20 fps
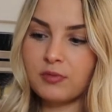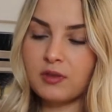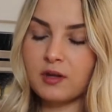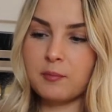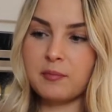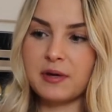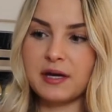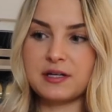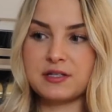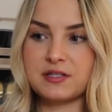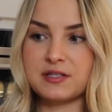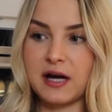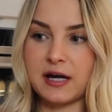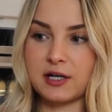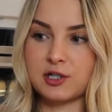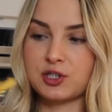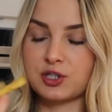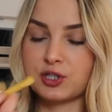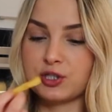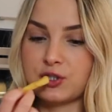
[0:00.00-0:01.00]
make his
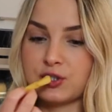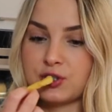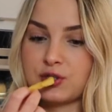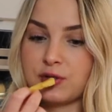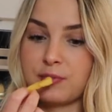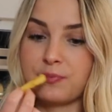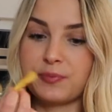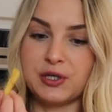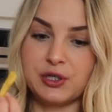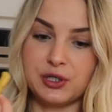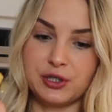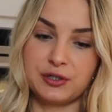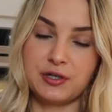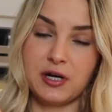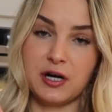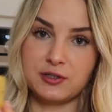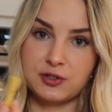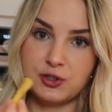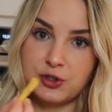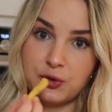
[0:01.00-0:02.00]
actions appear
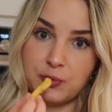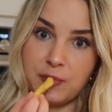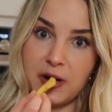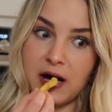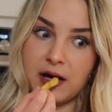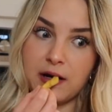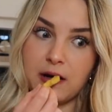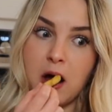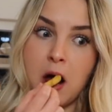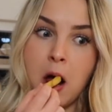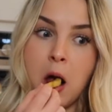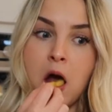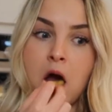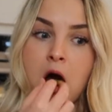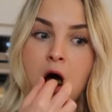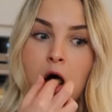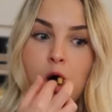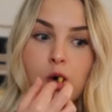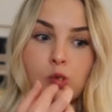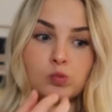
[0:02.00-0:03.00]
not too bad.
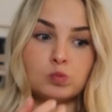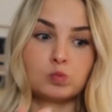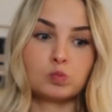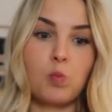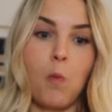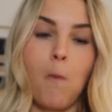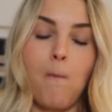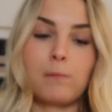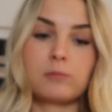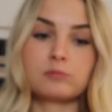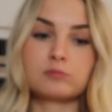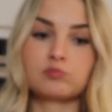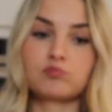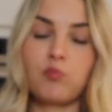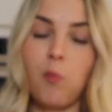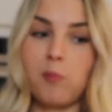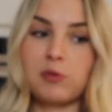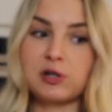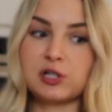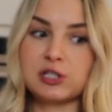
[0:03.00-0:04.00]

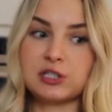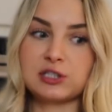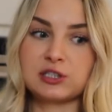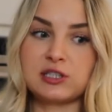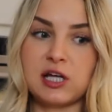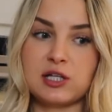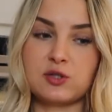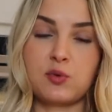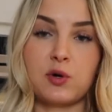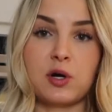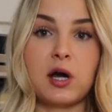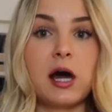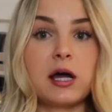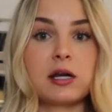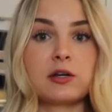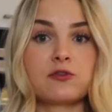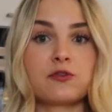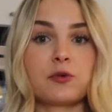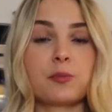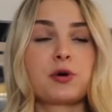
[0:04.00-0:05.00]
Because that's what kind
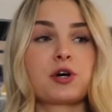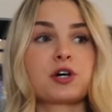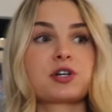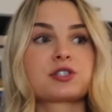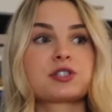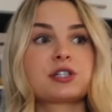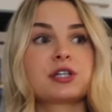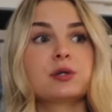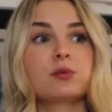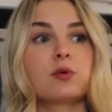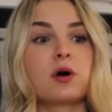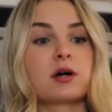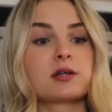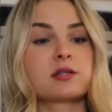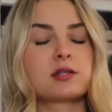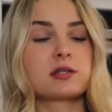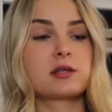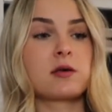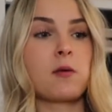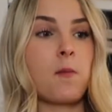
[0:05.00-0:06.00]
of a person he
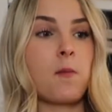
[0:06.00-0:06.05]
was.